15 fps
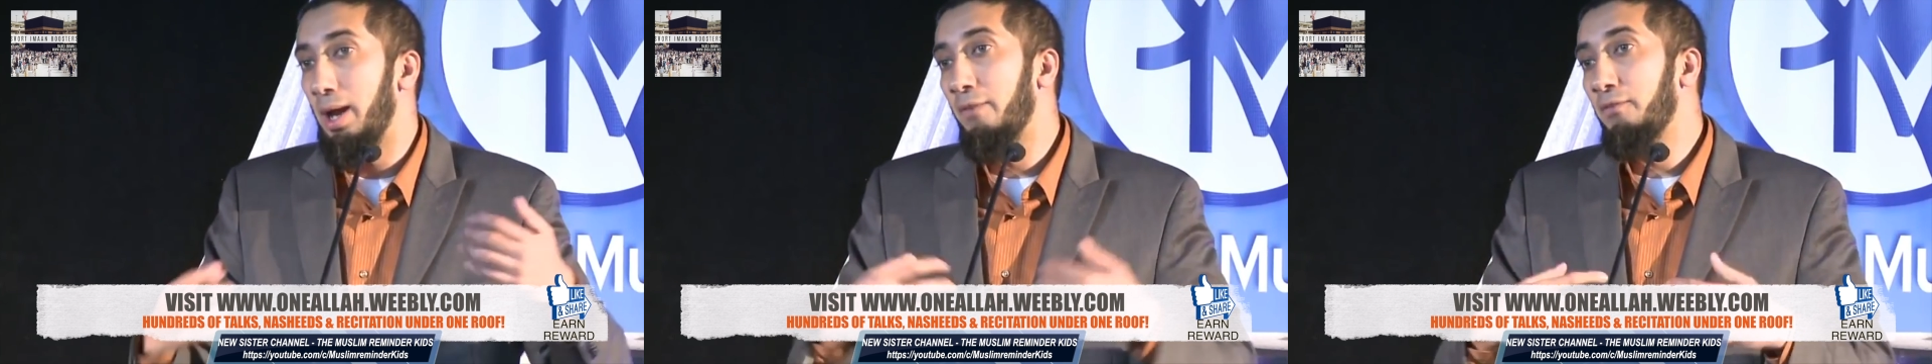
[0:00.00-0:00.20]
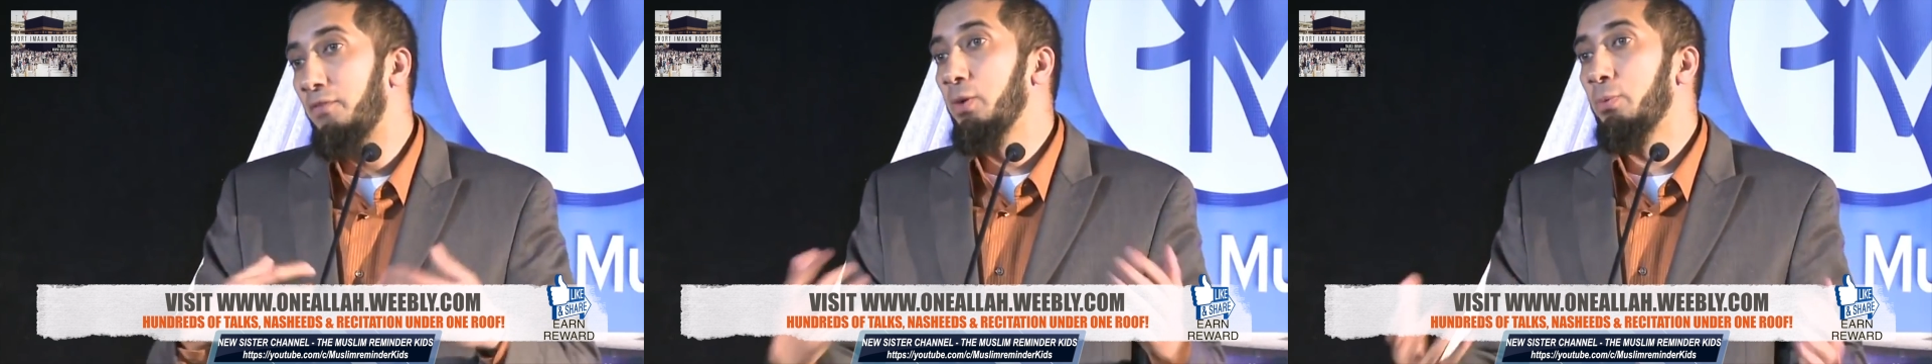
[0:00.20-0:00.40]

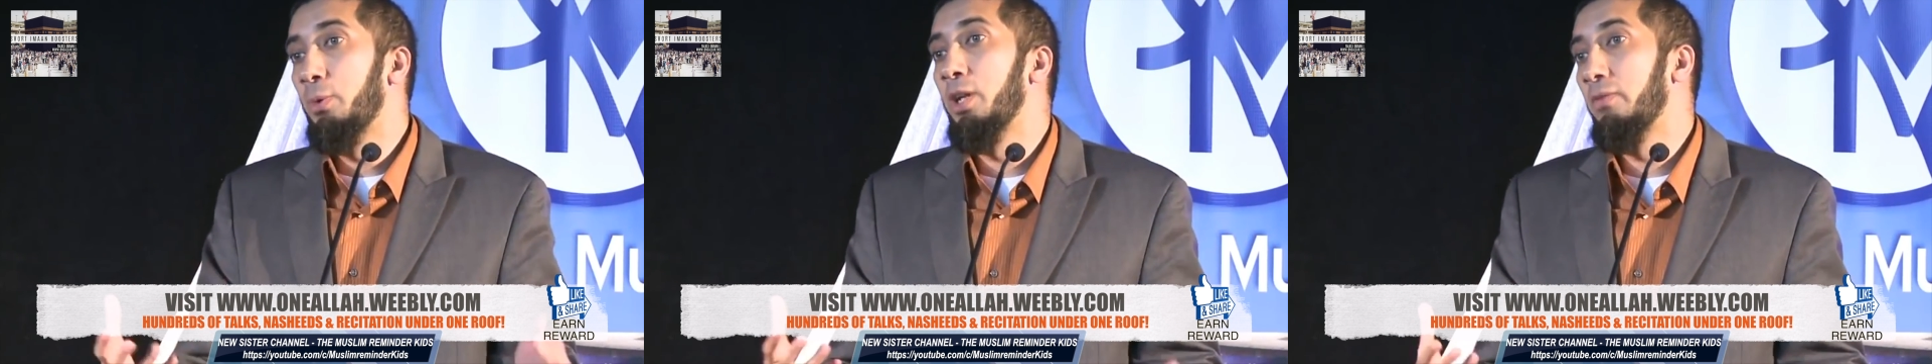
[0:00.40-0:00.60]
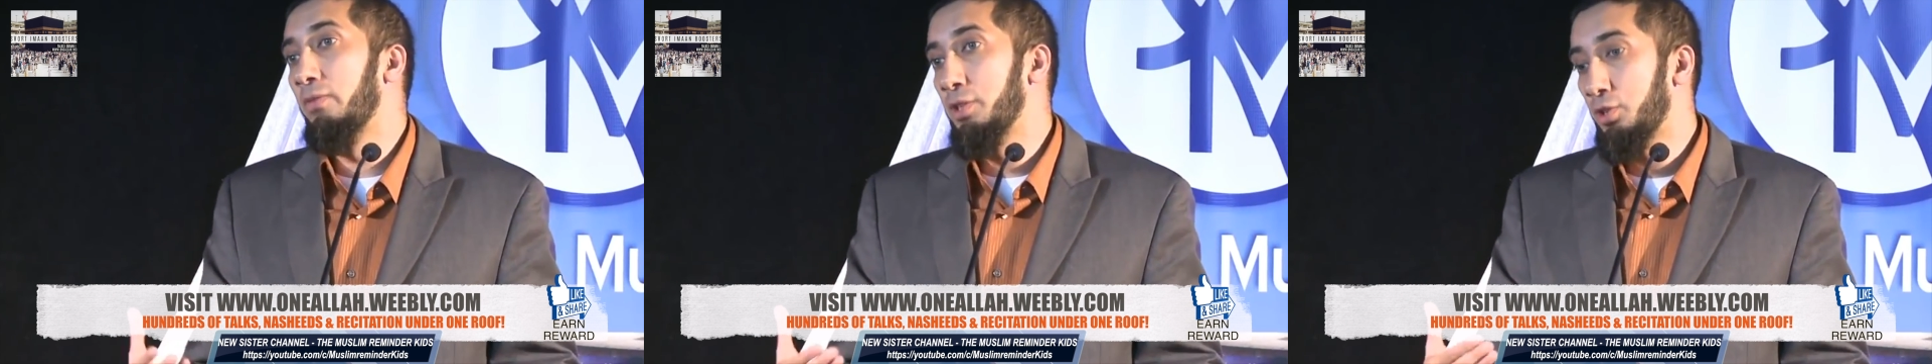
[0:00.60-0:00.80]
every
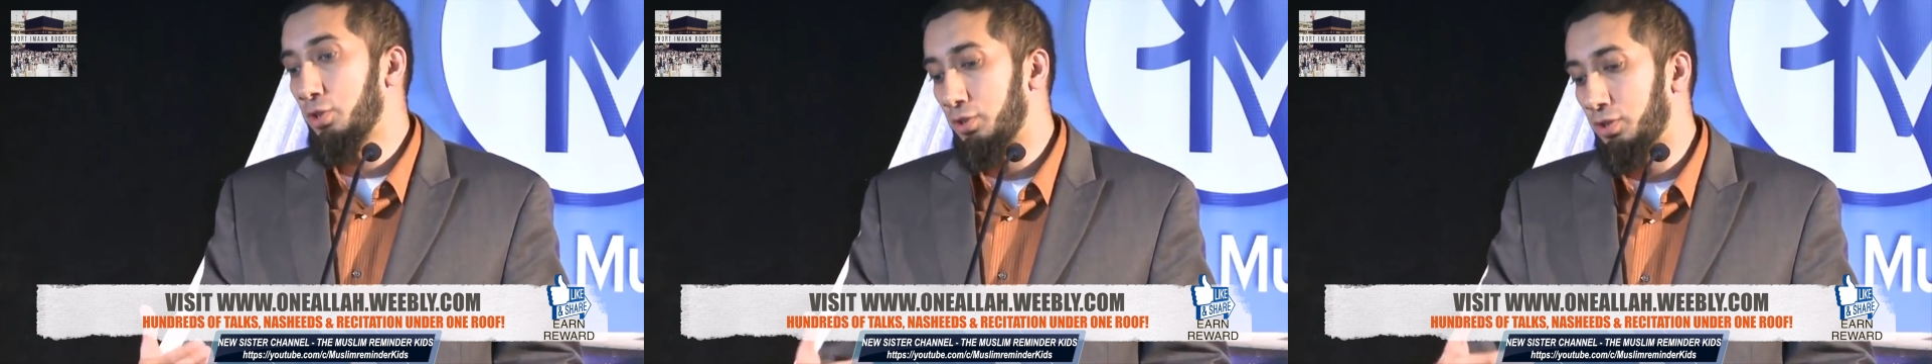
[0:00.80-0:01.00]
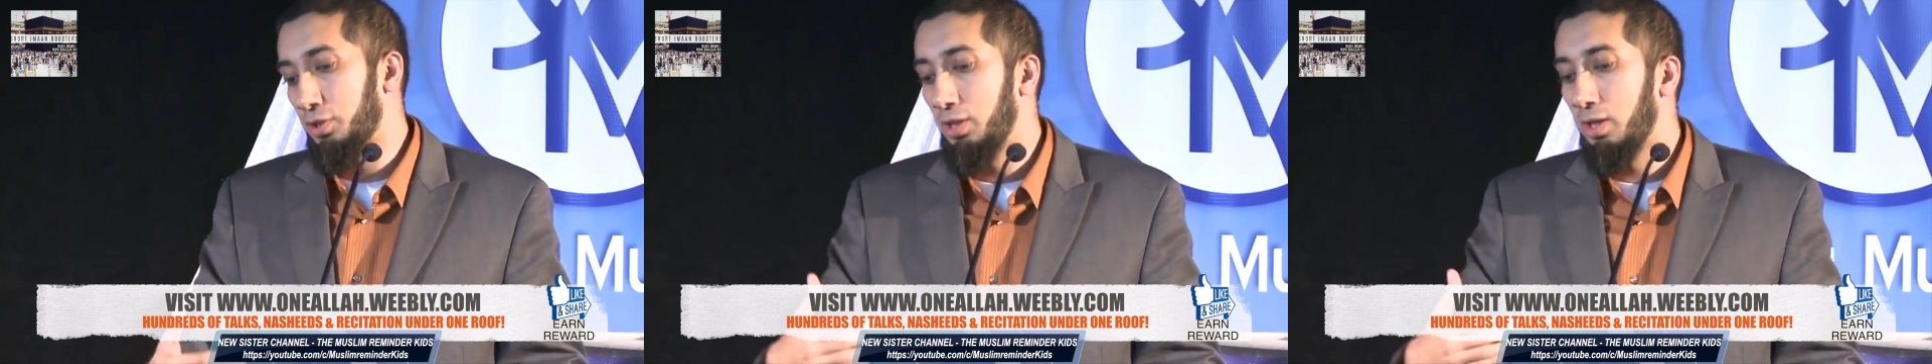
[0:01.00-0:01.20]
one of
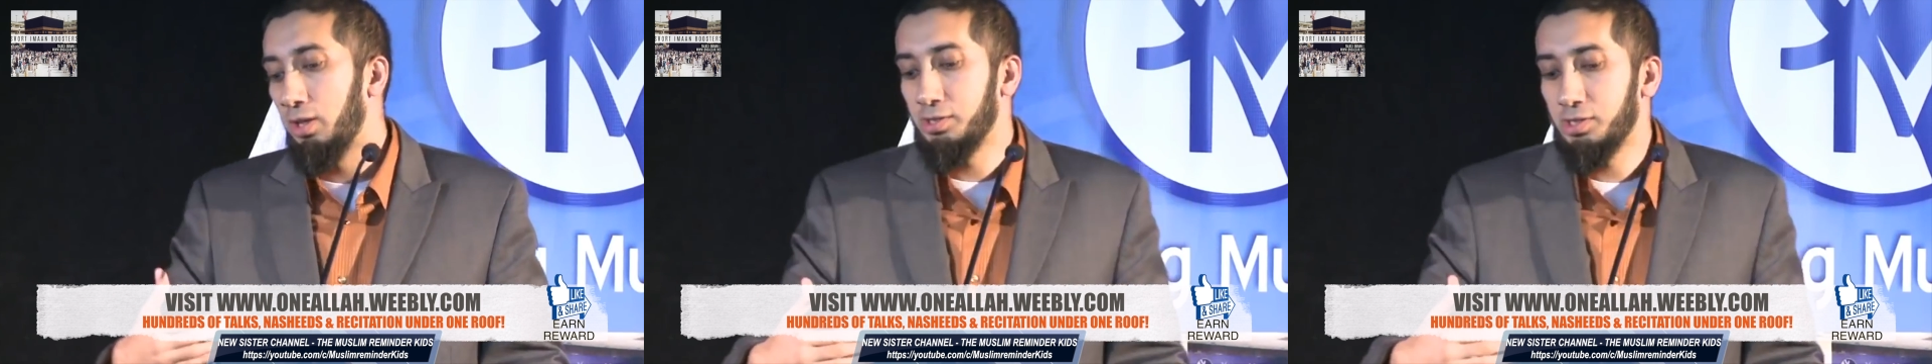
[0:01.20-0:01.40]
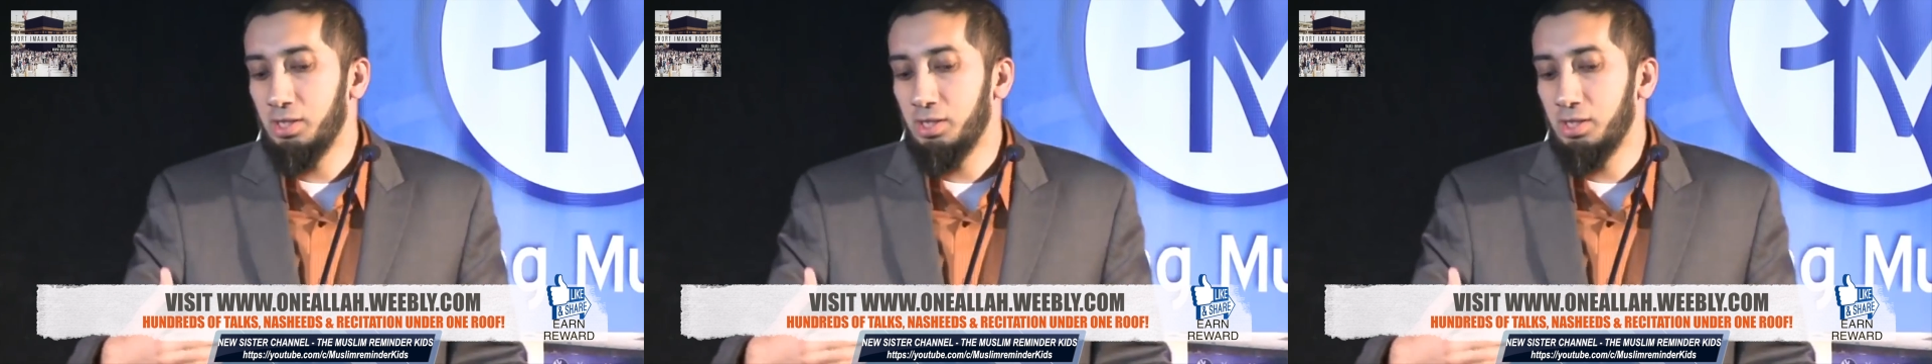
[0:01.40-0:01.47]
us should see